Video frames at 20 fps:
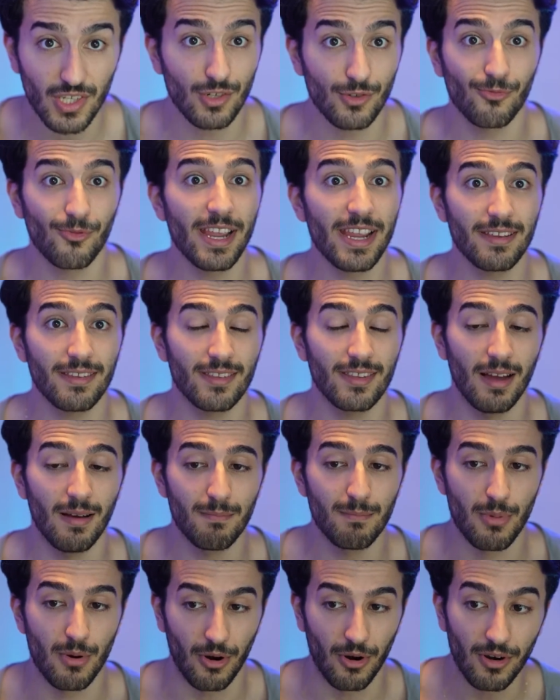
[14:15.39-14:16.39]
a great
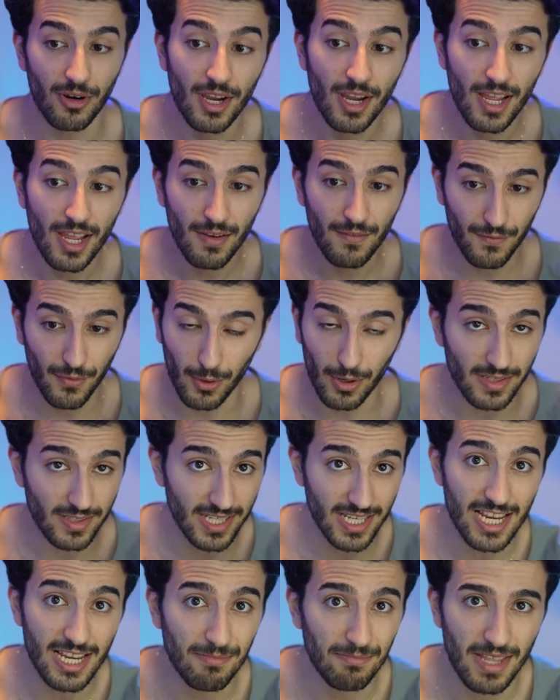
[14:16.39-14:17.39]
number for a
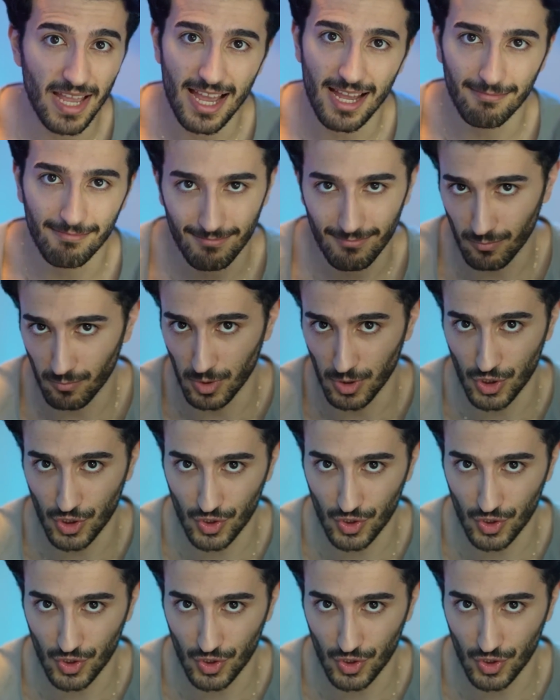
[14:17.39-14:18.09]
team that was